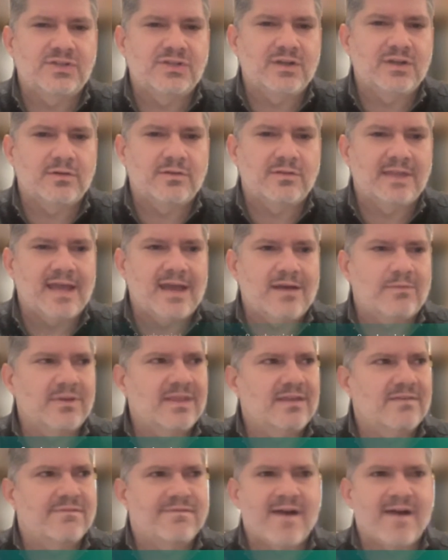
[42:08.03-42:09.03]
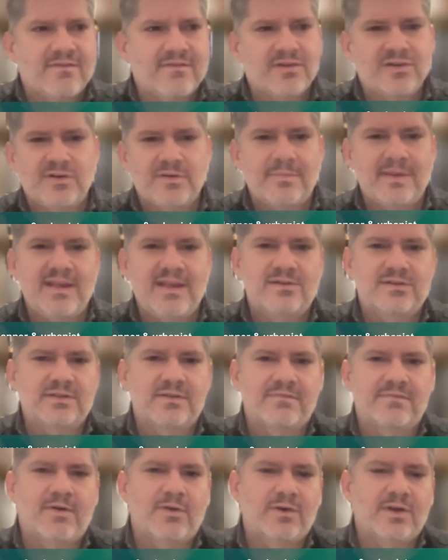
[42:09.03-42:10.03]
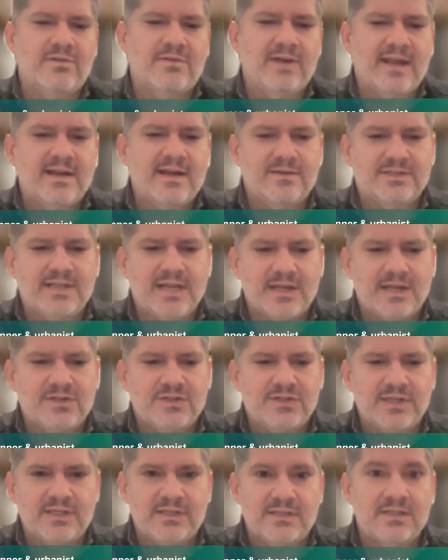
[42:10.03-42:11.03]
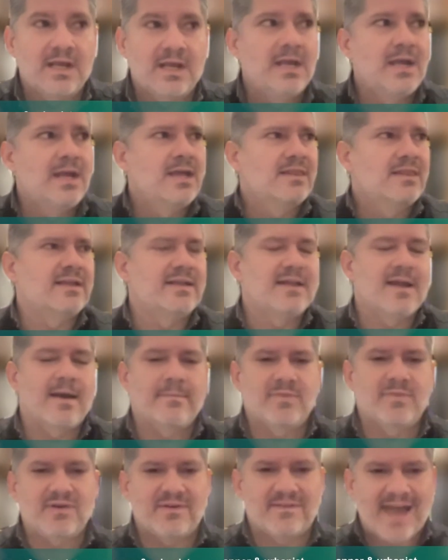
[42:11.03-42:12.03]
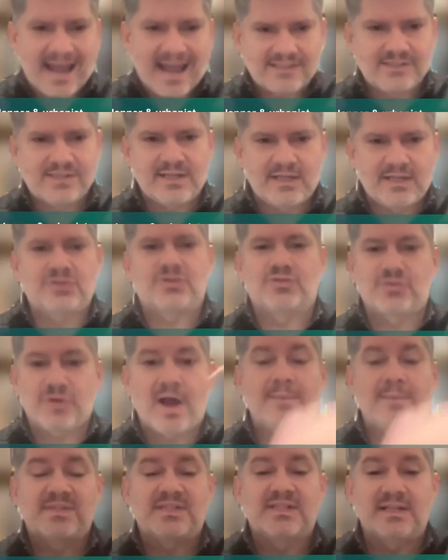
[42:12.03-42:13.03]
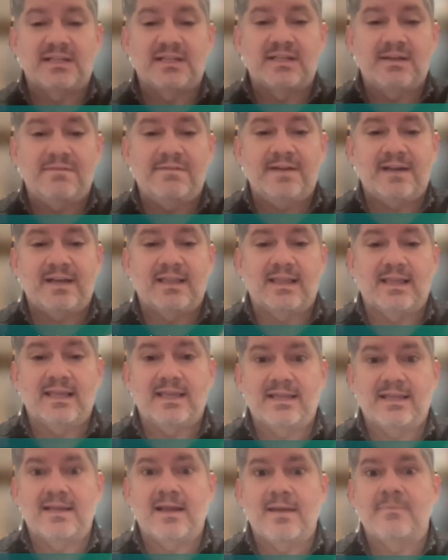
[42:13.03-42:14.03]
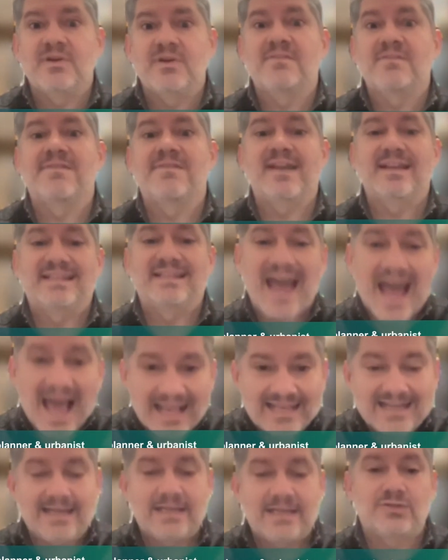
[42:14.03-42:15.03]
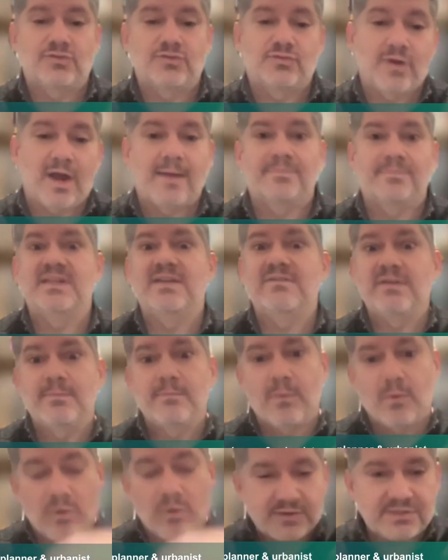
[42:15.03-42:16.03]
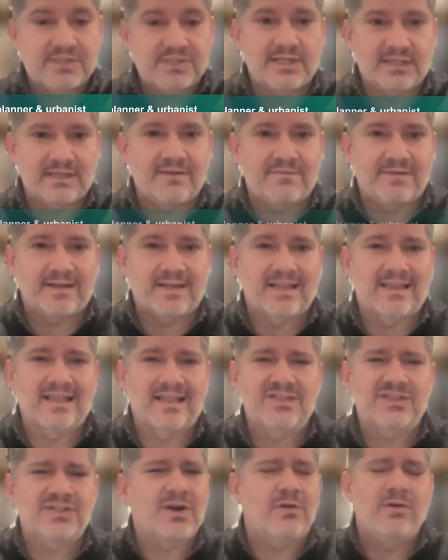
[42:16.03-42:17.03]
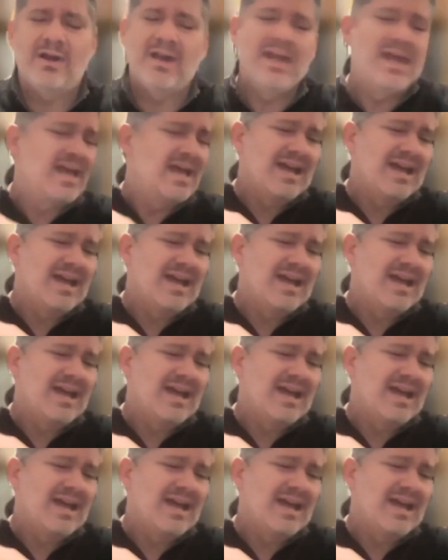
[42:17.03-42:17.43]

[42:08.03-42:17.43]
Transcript: showed that within 500 meters of photo radar stations, the number of accidents drops significantly and the number of fatalities drops even more significantly. So